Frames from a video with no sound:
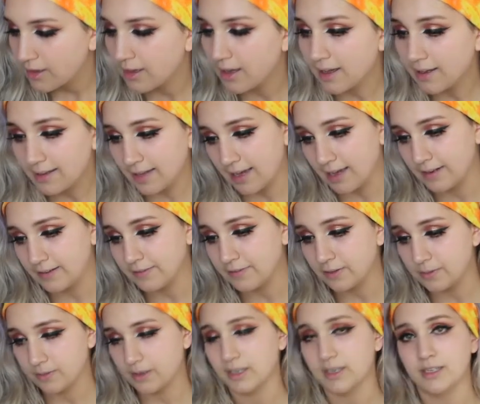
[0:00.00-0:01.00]
again
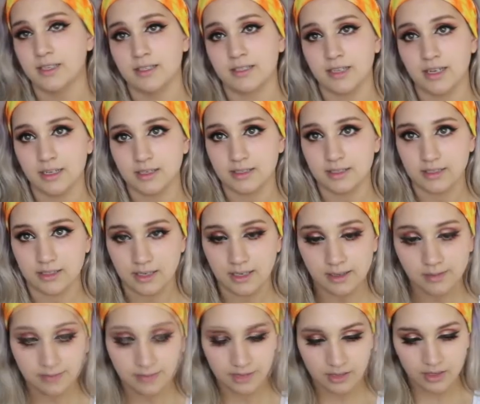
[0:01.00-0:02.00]
from
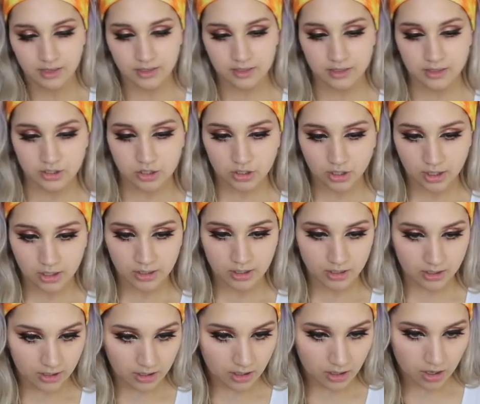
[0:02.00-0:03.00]
Anastasia, and start
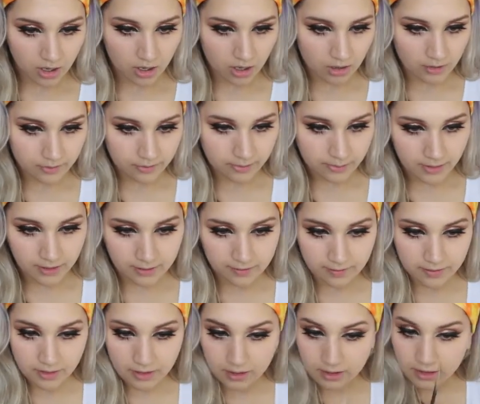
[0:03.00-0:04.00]
off by
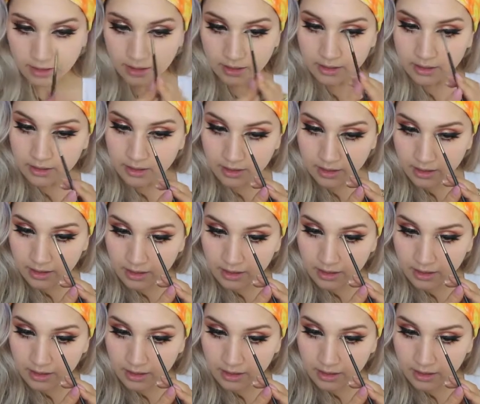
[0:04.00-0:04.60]
filling in